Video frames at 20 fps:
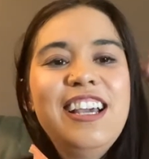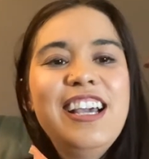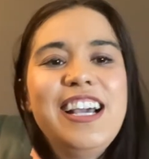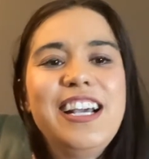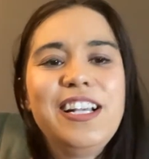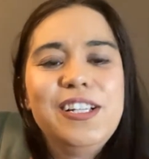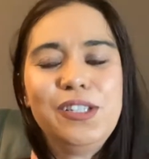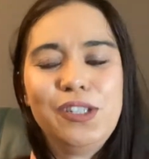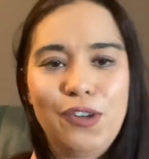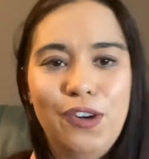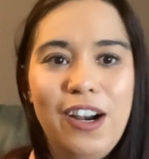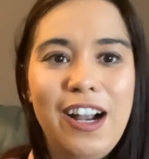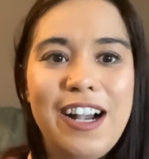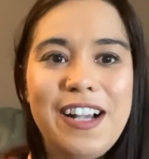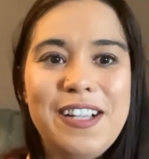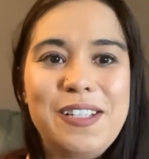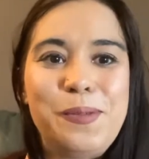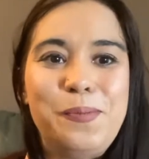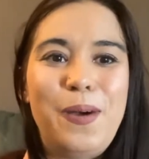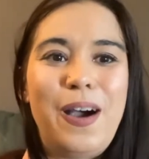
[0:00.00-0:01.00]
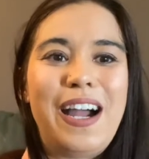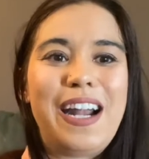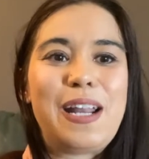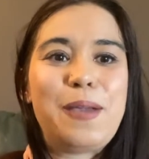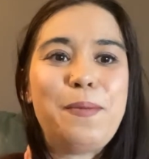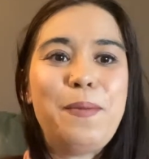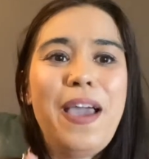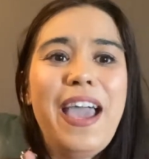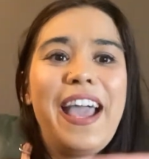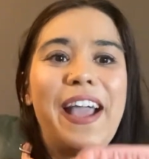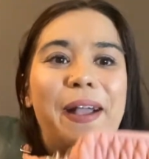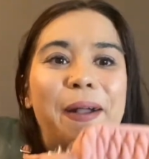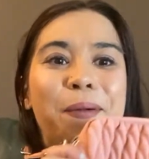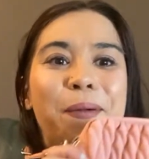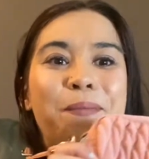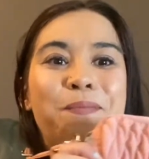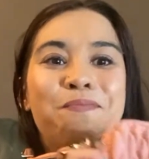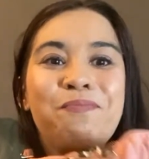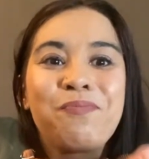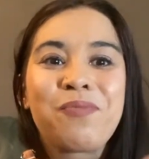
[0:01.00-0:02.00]
as a crossbody bag,
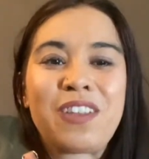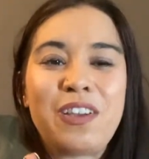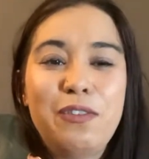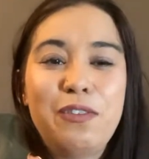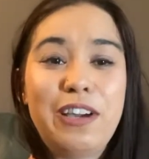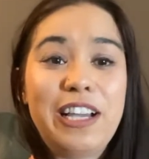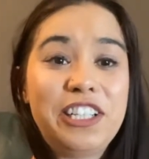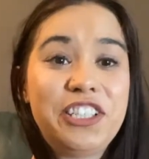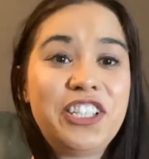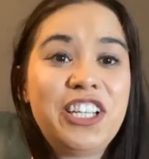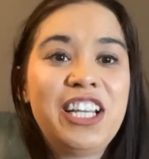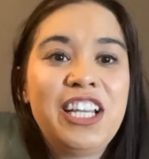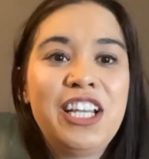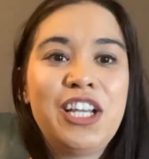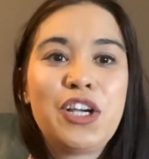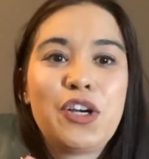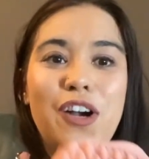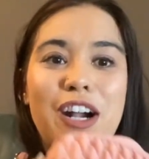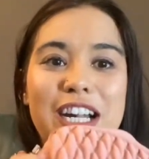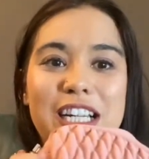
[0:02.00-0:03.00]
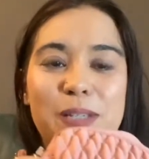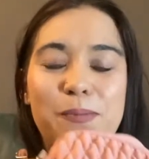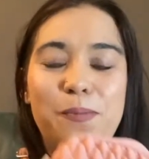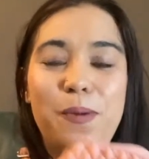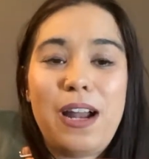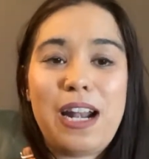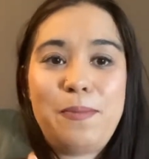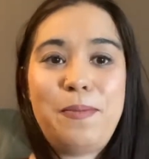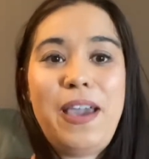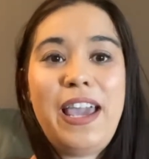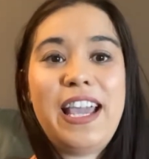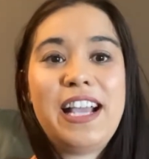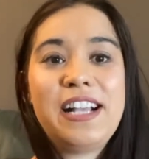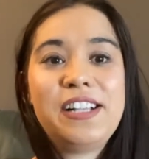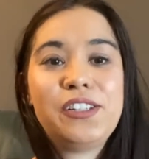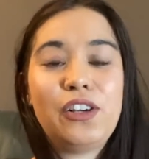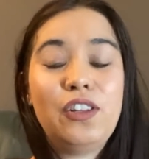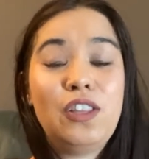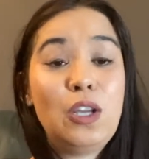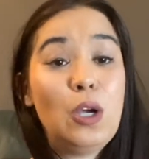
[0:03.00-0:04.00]
which crossbody
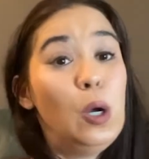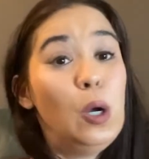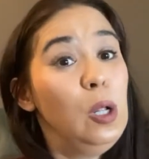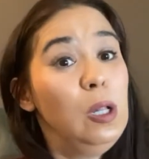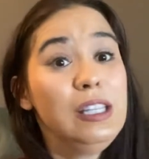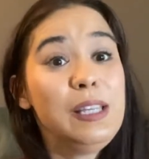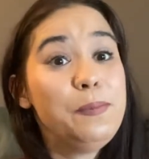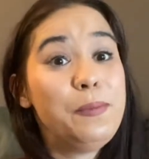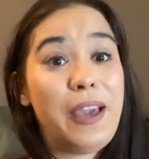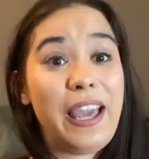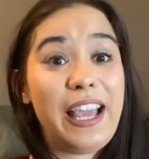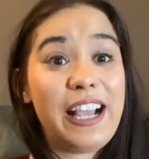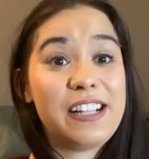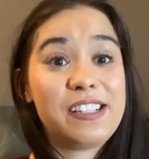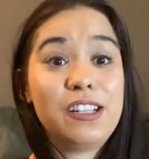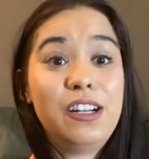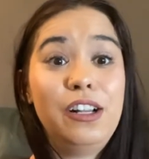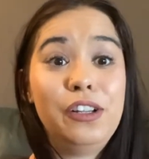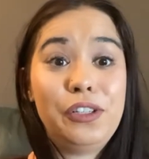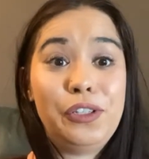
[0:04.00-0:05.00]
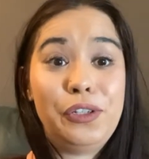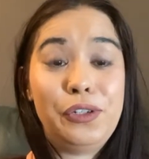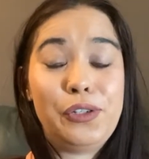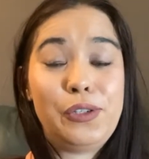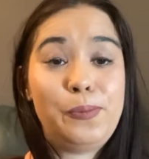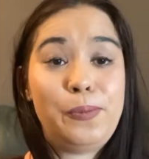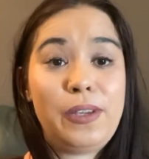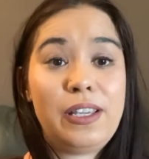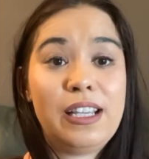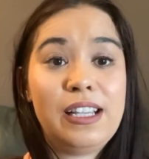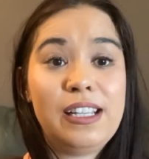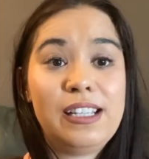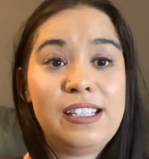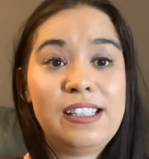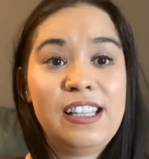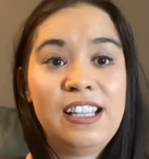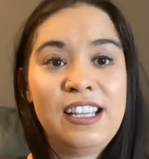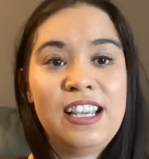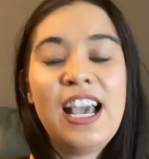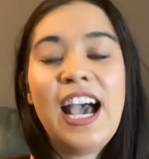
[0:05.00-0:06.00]
bags are the only bags that I'll use because
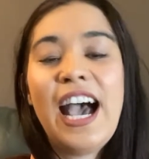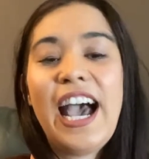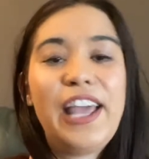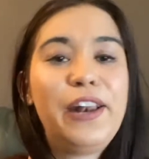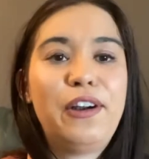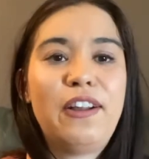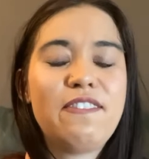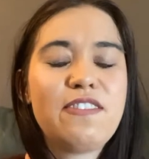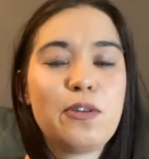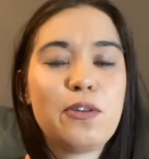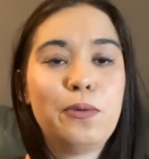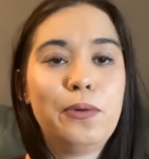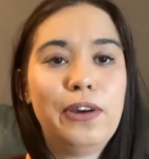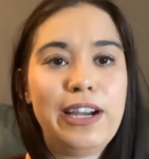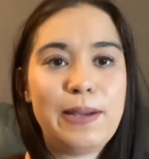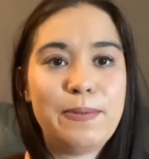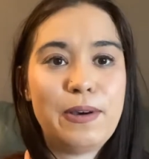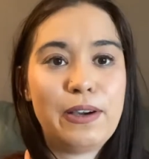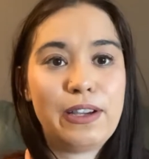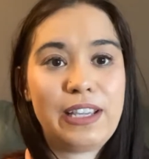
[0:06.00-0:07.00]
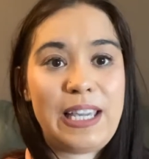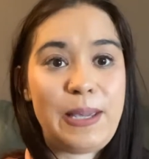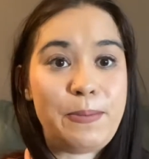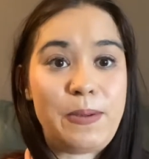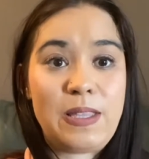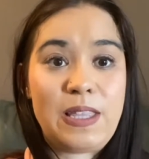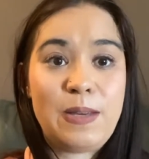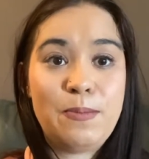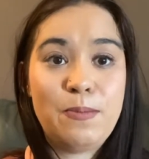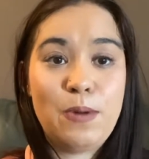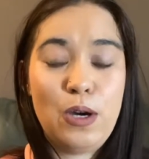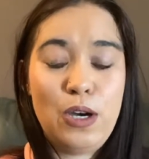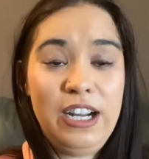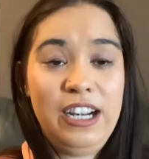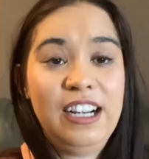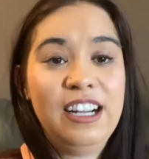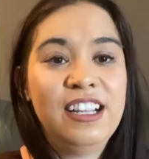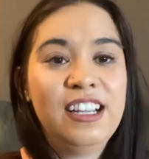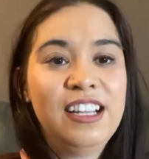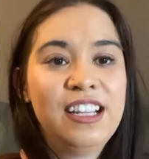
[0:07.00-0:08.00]
I don't have to worry about keeping them
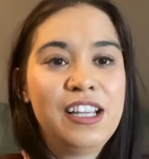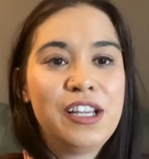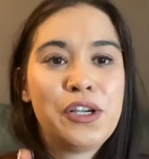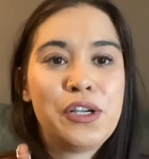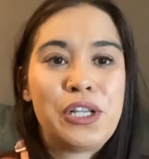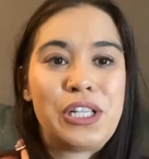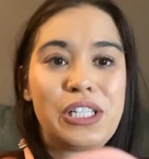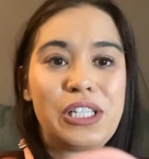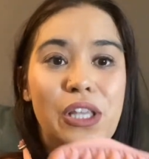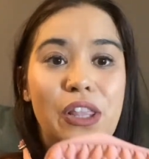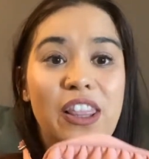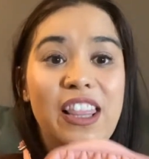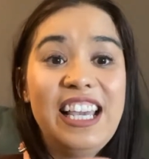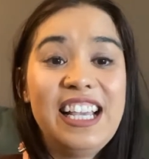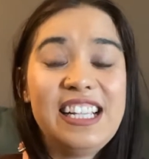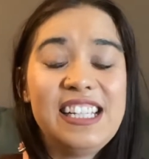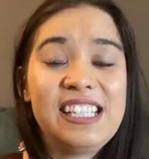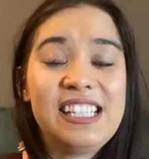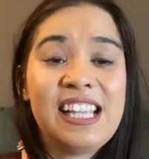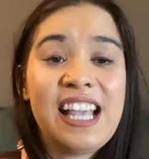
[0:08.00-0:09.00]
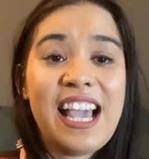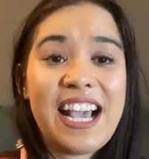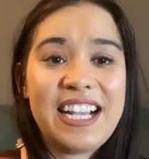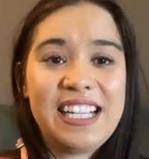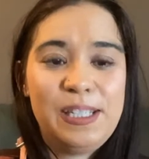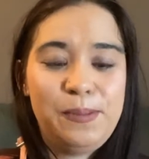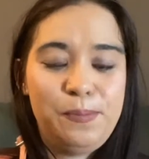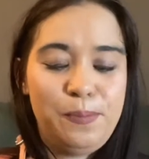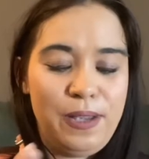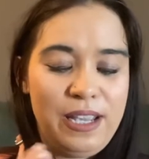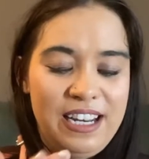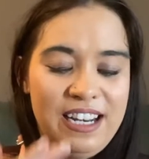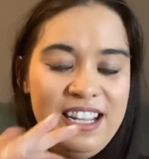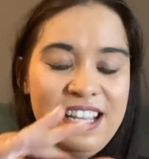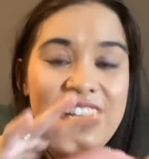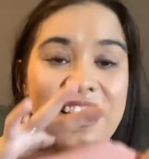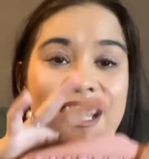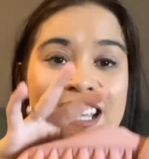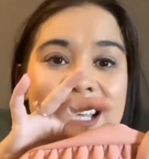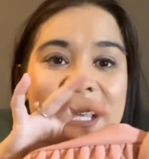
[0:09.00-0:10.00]
on. So this has been